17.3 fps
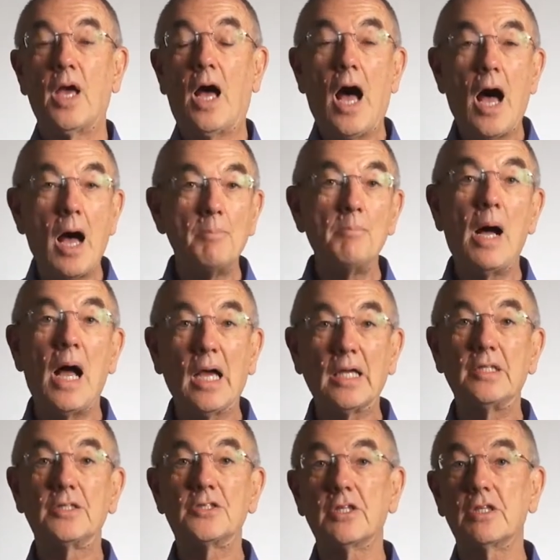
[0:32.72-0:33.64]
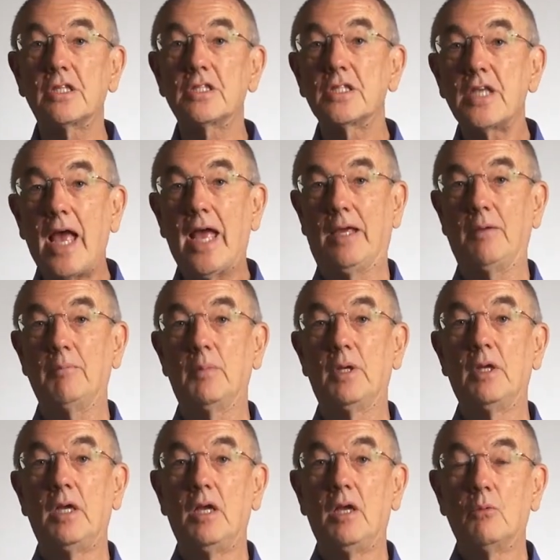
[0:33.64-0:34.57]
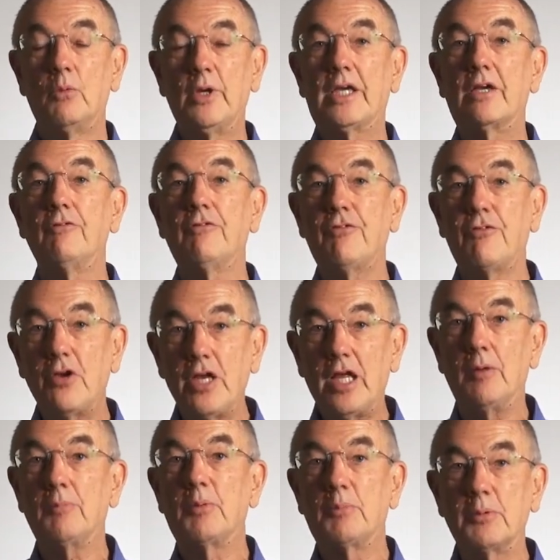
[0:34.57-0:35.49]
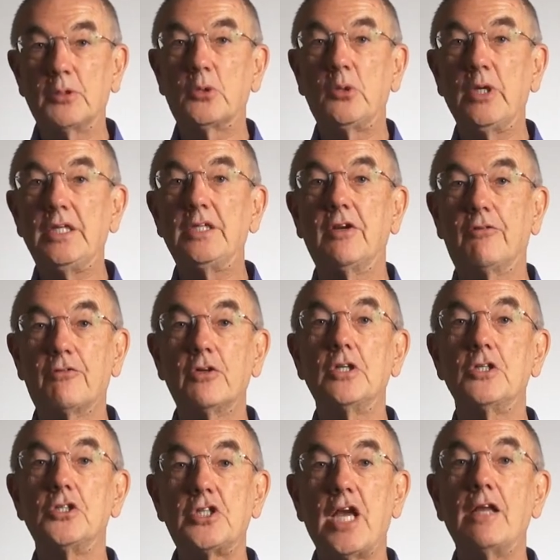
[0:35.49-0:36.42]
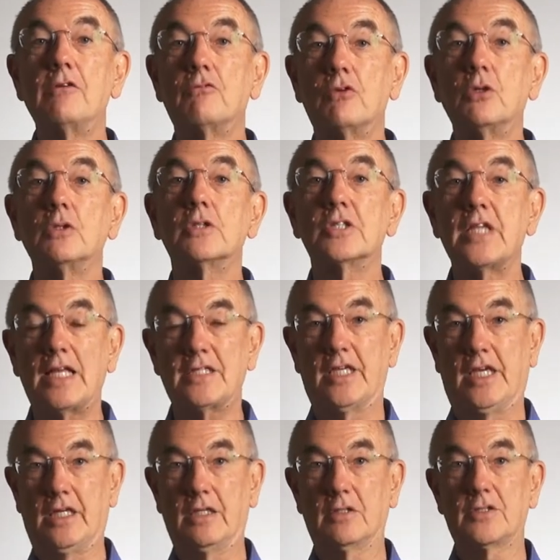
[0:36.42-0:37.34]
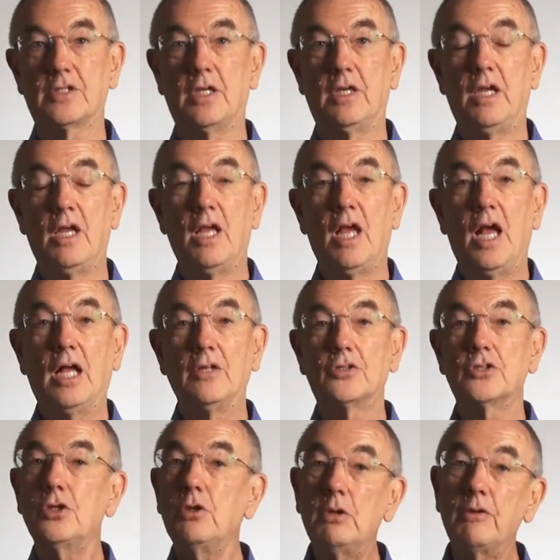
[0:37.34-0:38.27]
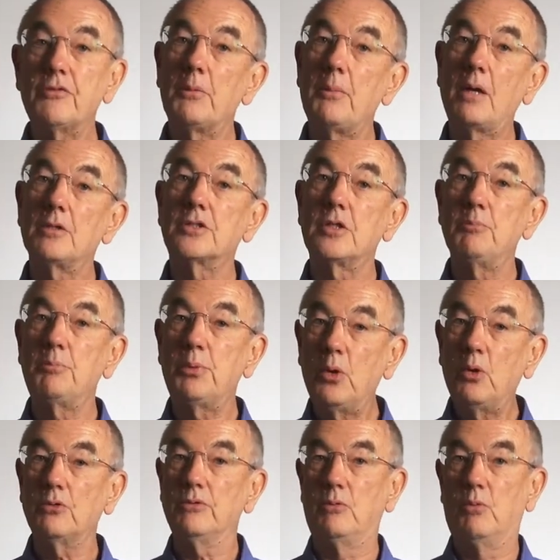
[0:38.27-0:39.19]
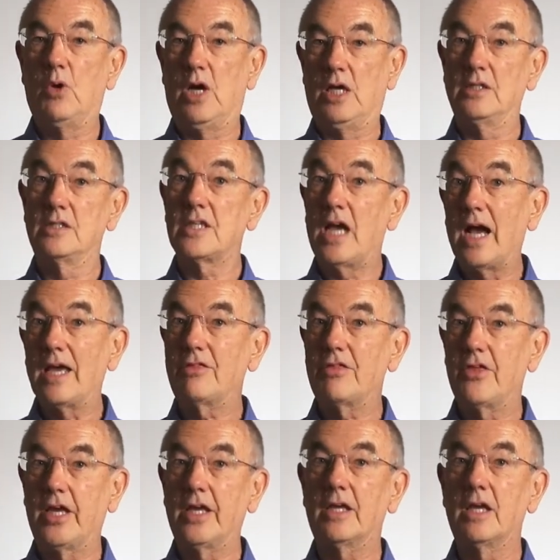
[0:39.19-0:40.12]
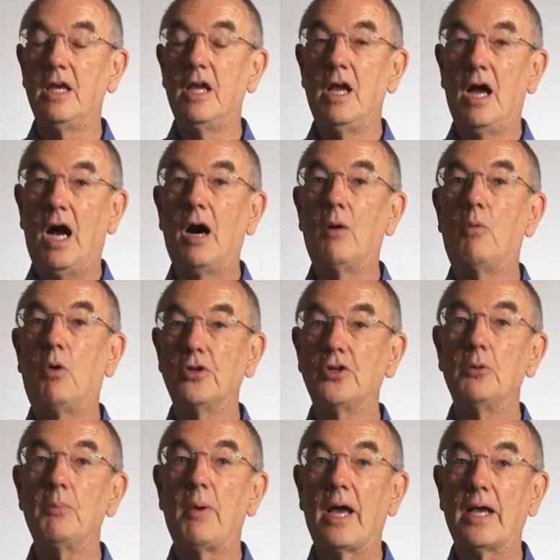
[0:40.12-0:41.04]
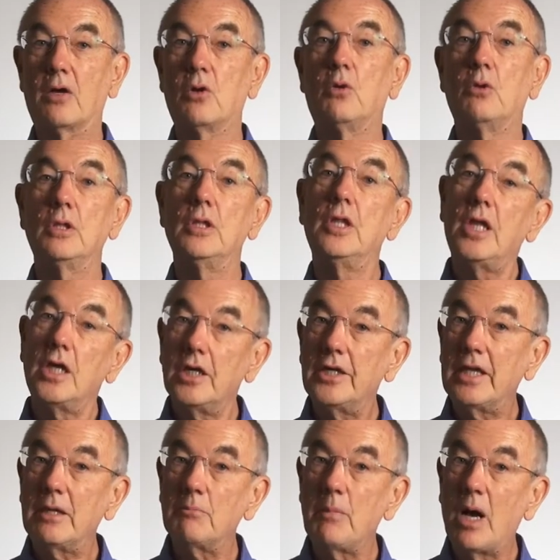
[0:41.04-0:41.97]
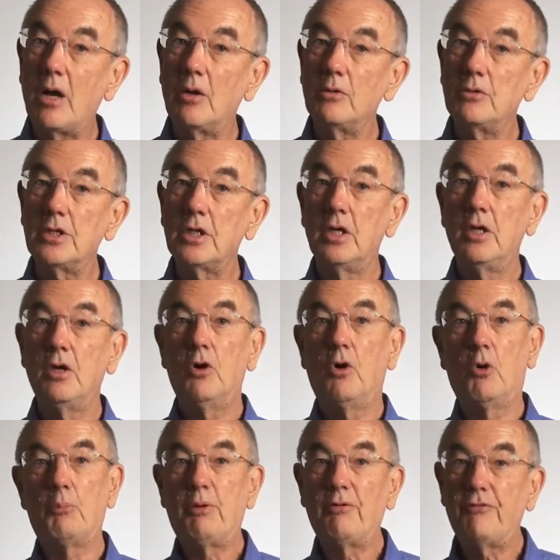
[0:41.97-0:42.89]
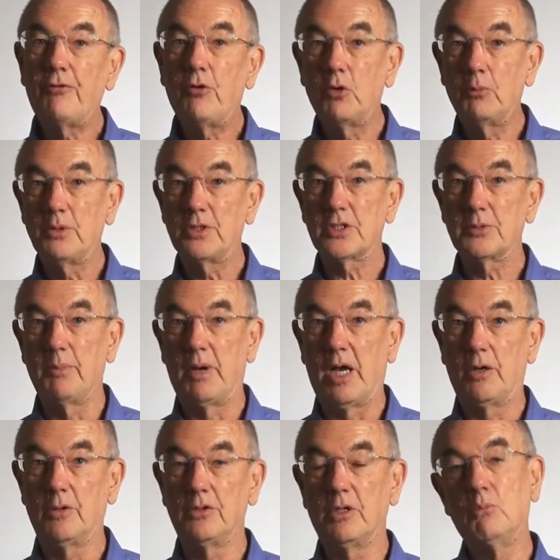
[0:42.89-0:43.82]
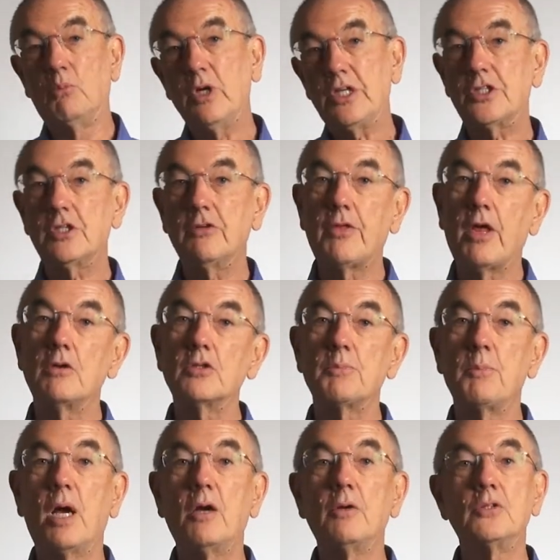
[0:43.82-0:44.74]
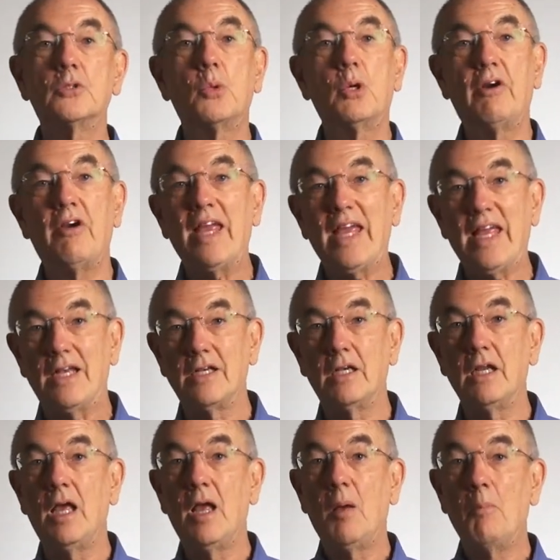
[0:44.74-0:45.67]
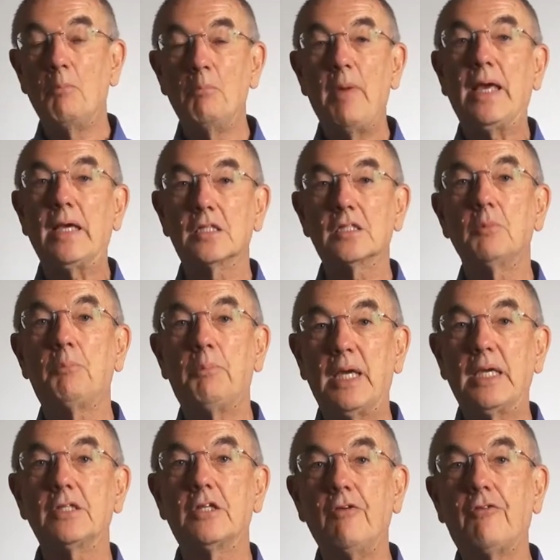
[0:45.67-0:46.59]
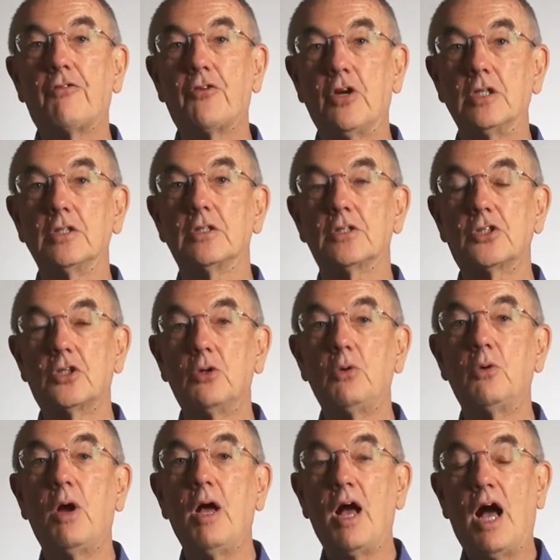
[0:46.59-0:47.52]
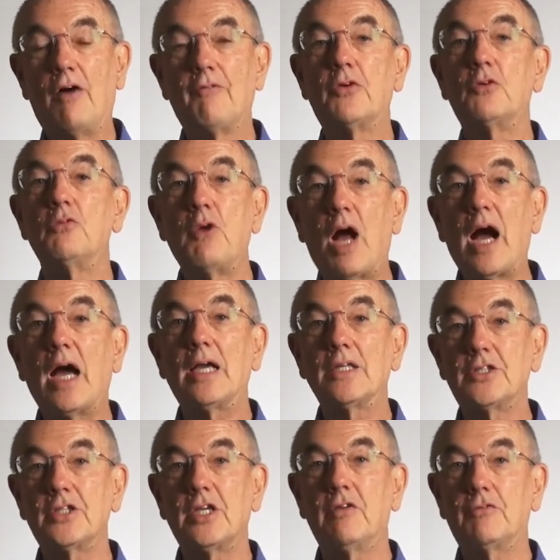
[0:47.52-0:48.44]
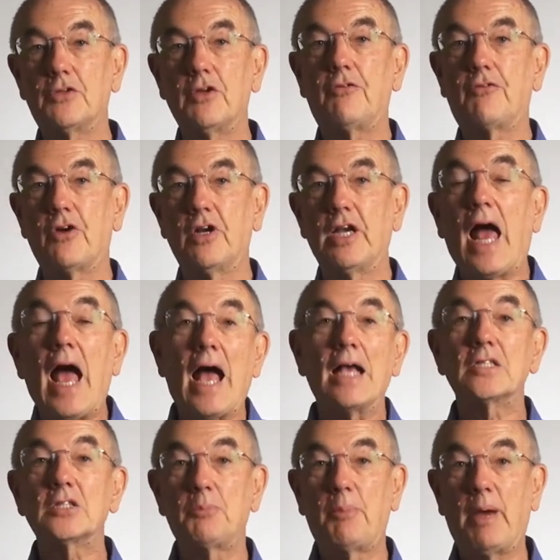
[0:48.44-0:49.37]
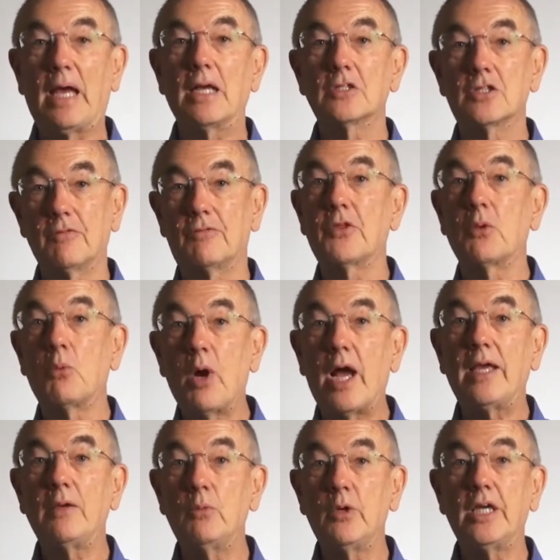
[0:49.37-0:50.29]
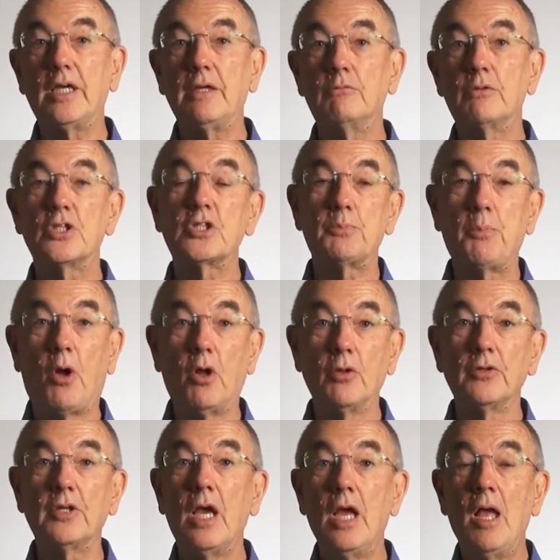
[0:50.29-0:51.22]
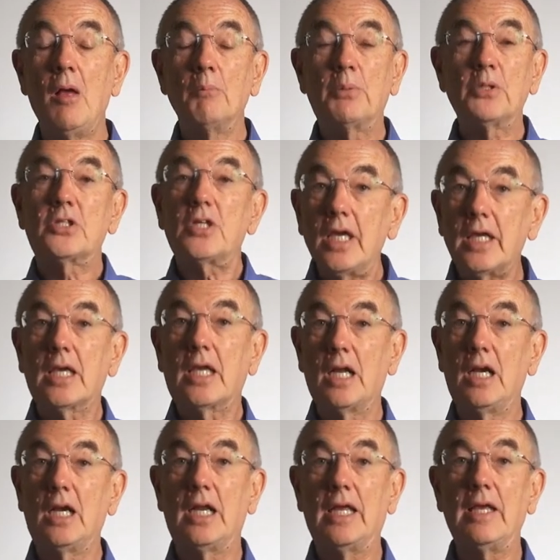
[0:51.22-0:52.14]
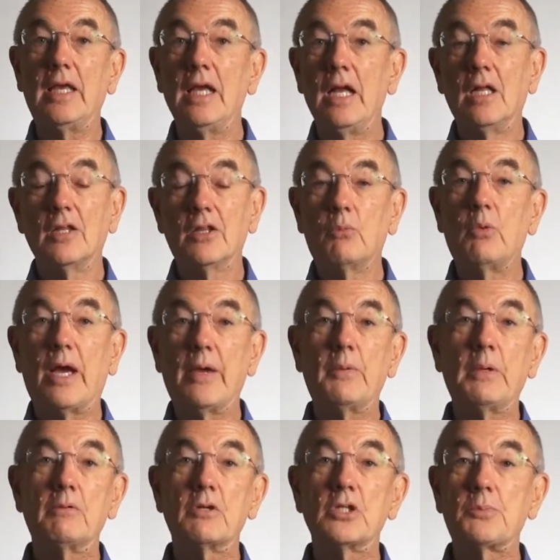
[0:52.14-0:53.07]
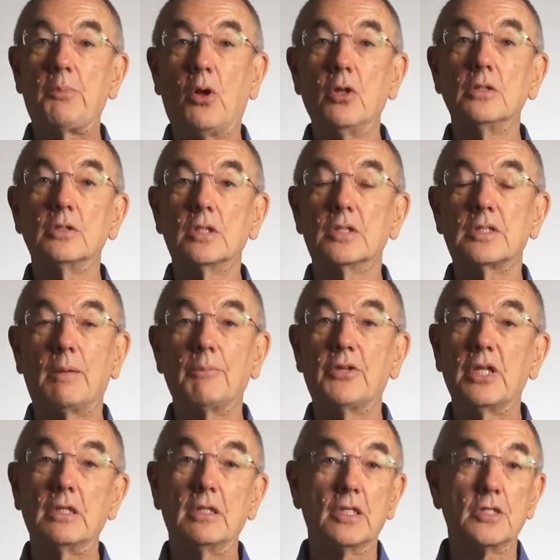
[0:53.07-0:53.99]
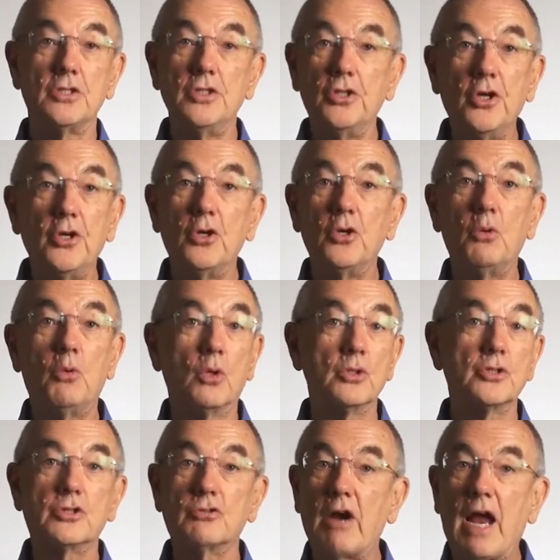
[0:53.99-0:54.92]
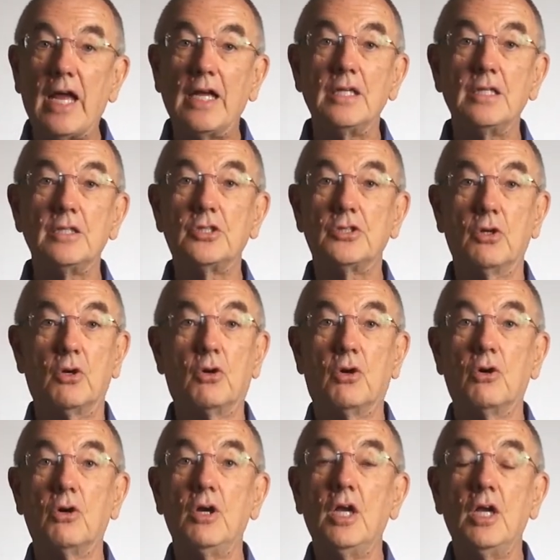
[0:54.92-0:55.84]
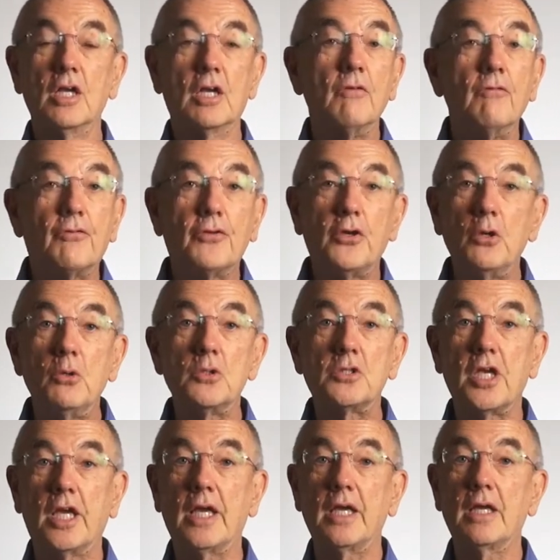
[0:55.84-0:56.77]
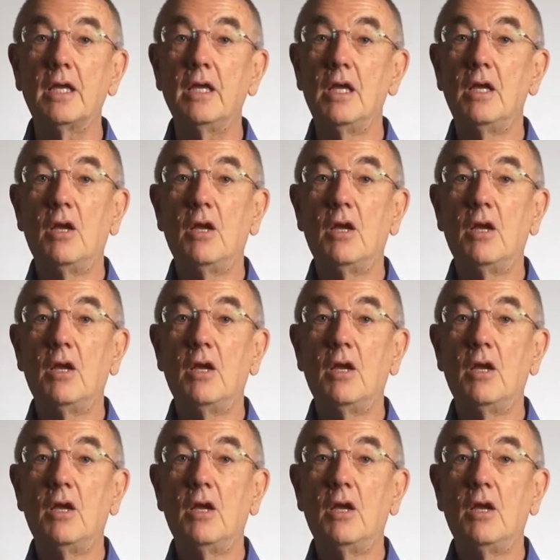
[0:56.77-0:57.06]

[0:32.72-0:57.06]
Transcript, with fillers: Our minds are the same. We can flip between different general settings. And two of the most important ones, I think, are what you might call learning mode or performance mode, and which of those modes we're in makes a big difference to a variety of different aspects of the way we respond, particularly the way we respond to something that's new or strange or confusing